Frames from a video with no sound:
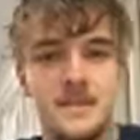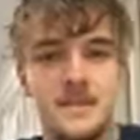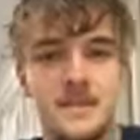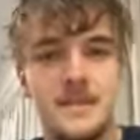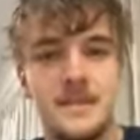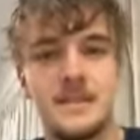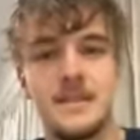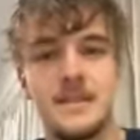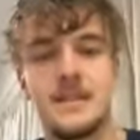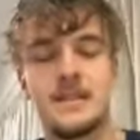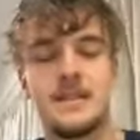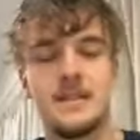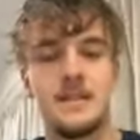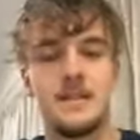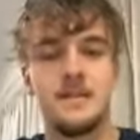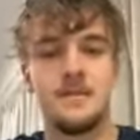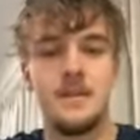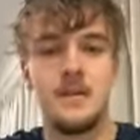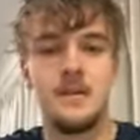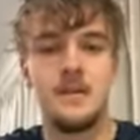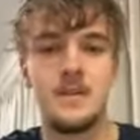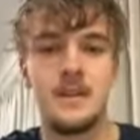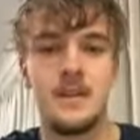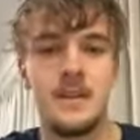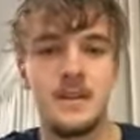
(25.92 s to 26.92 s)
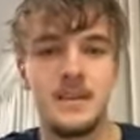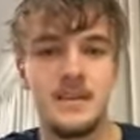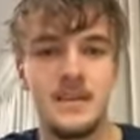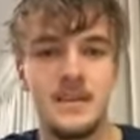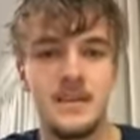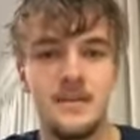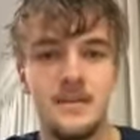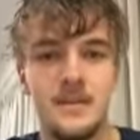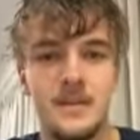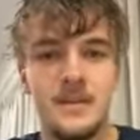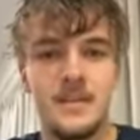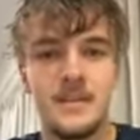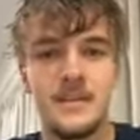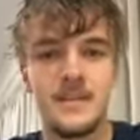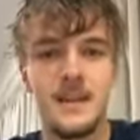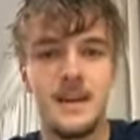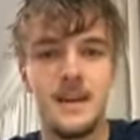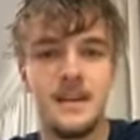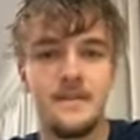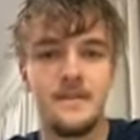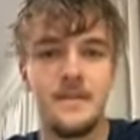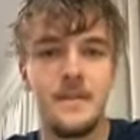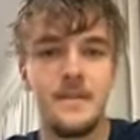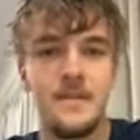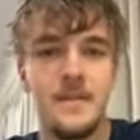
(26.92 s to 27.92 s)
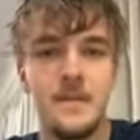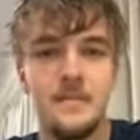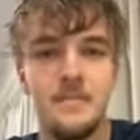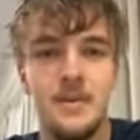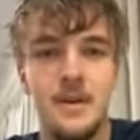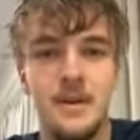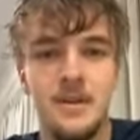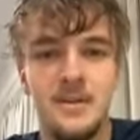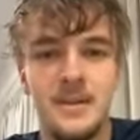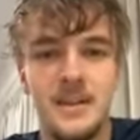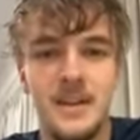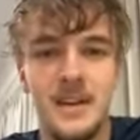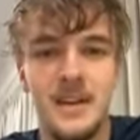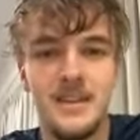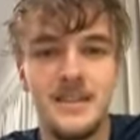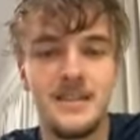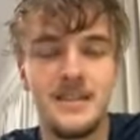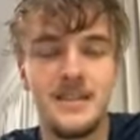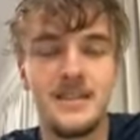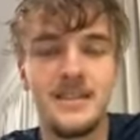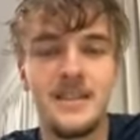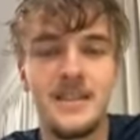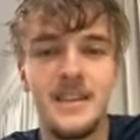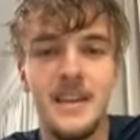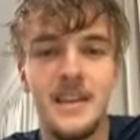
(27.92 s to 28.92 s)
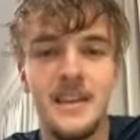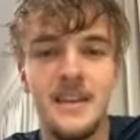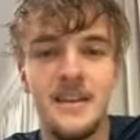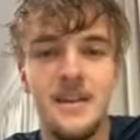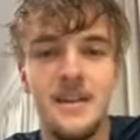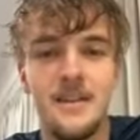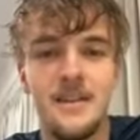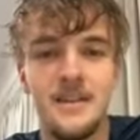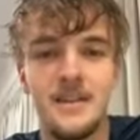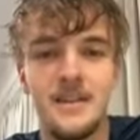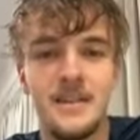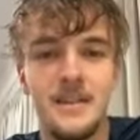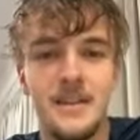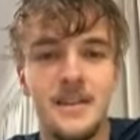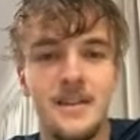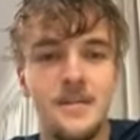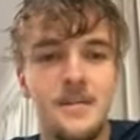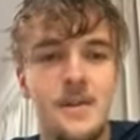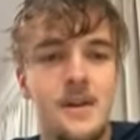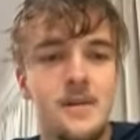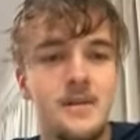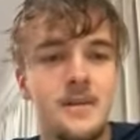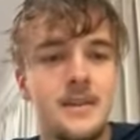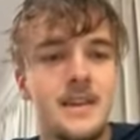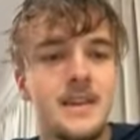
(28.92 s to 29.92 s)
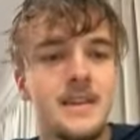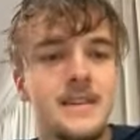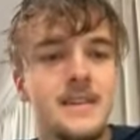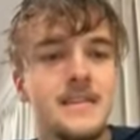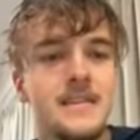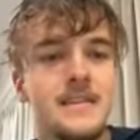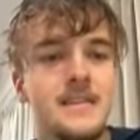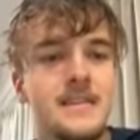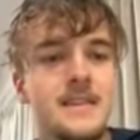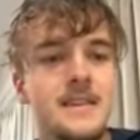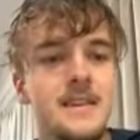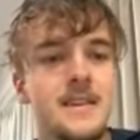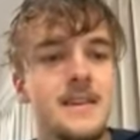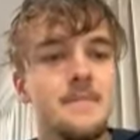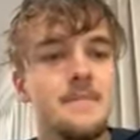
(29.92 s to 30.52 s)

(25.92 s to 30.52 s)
So what we like to do at the start of every podcast, just to get to know our guests a